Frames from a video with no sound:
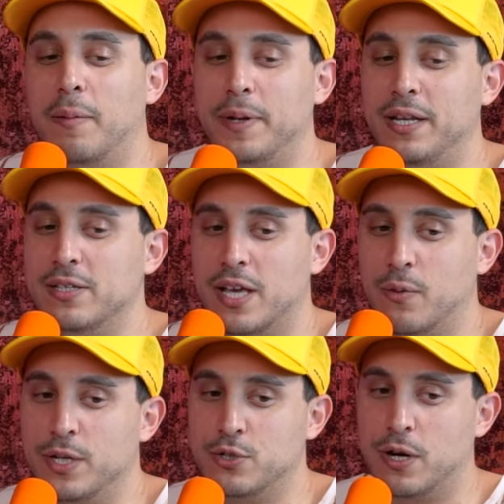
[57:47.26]
the company needs to
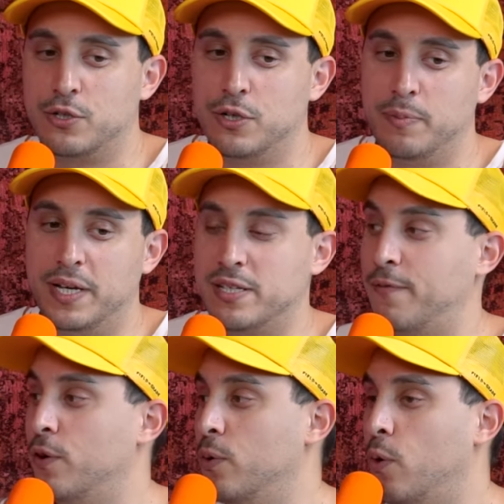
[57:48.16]
get restructured
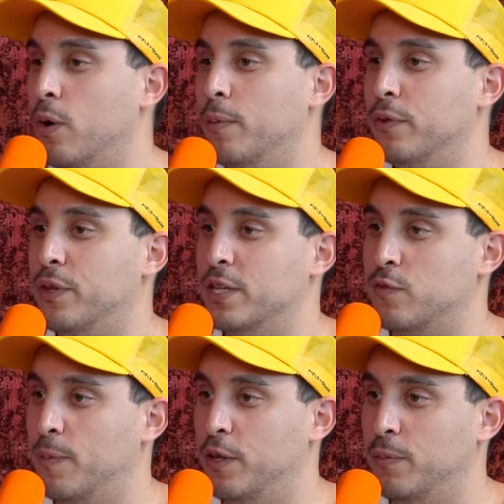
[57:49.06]
because I've heard horrible
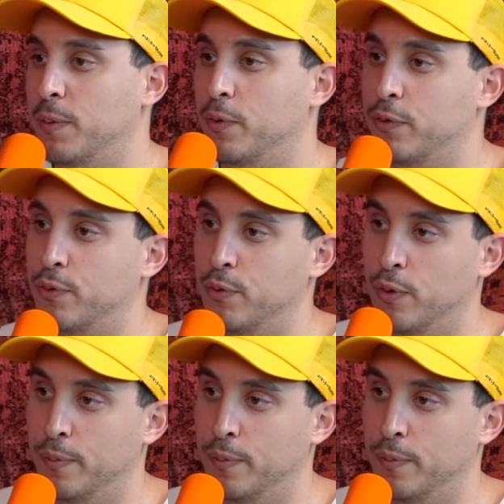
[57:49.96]
things from other people through